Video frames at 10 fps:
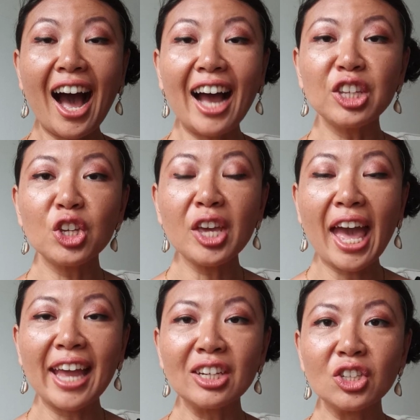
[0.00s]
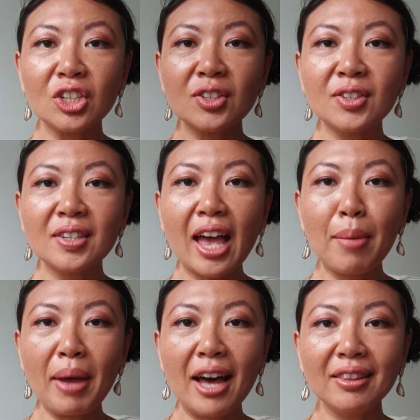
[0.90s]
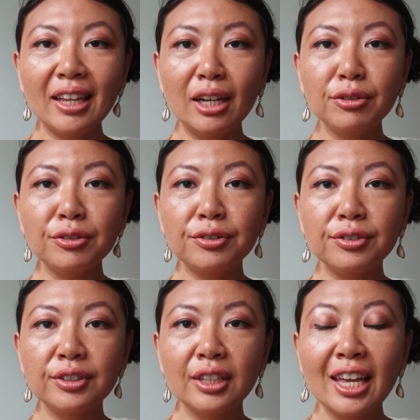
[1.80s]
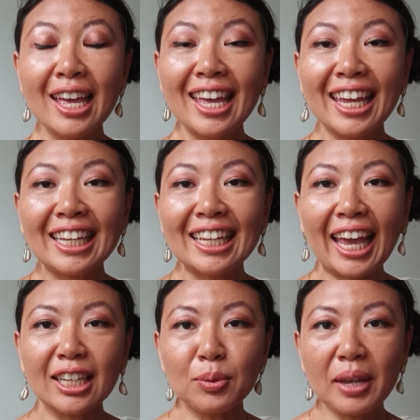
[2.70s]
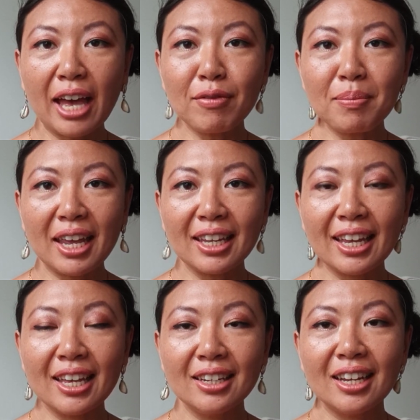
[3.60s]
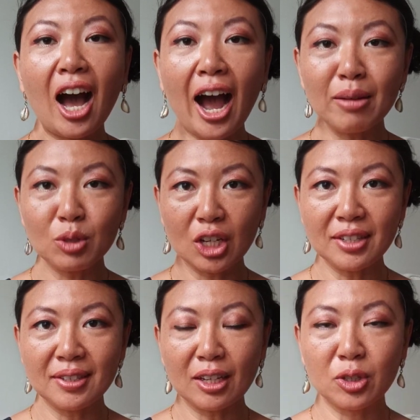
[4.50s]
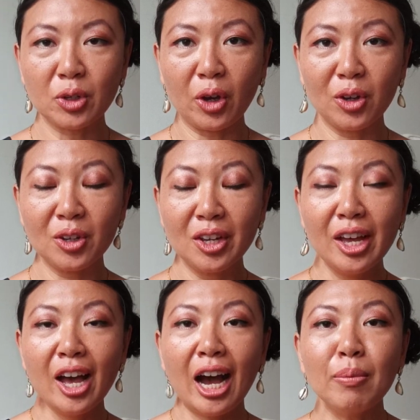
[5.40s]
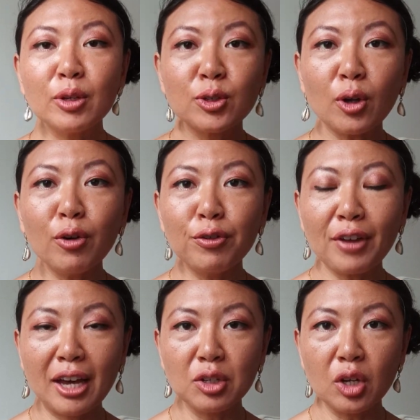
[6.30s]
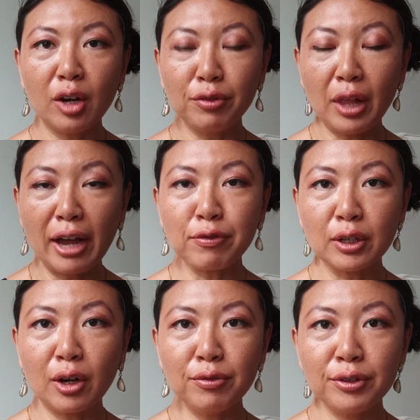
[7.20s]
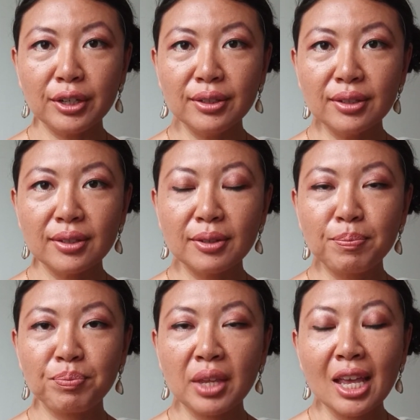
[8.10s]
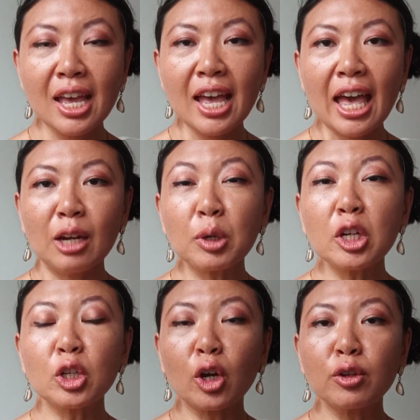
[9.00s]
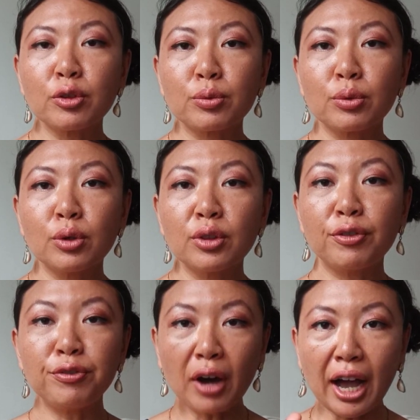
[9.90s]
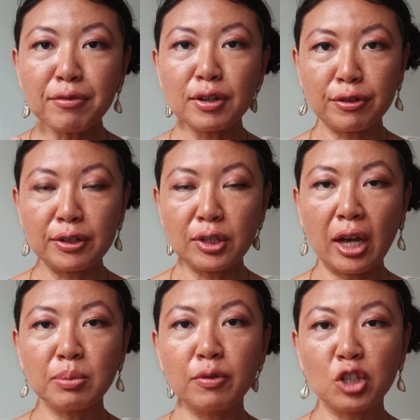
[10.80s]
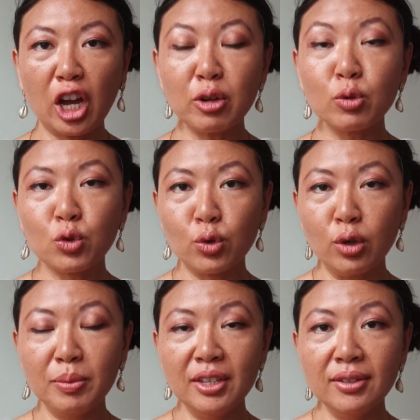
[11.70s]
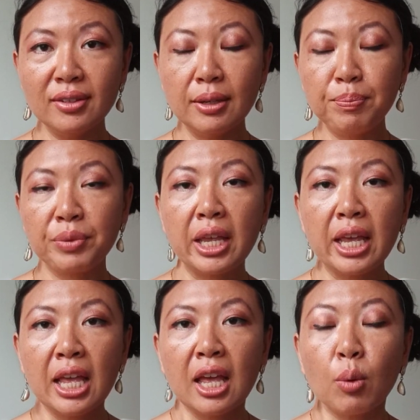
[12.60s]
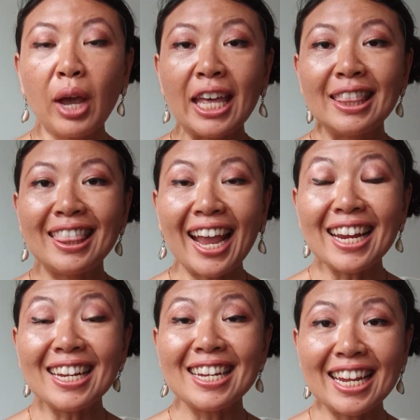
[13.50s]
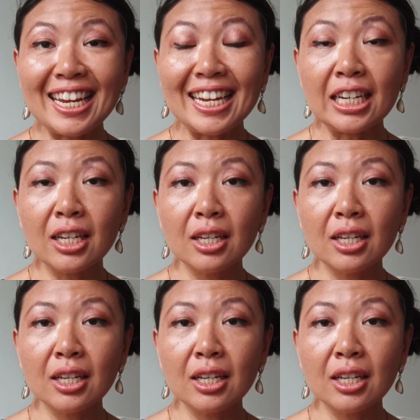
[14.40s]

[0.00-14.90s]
Are you anxious about love? In case we haven't met yet, I'm jessxgoh. I'm the sole founder of Life and Confidence. And I'm going to go through the 5 different types of childhood traumas where they need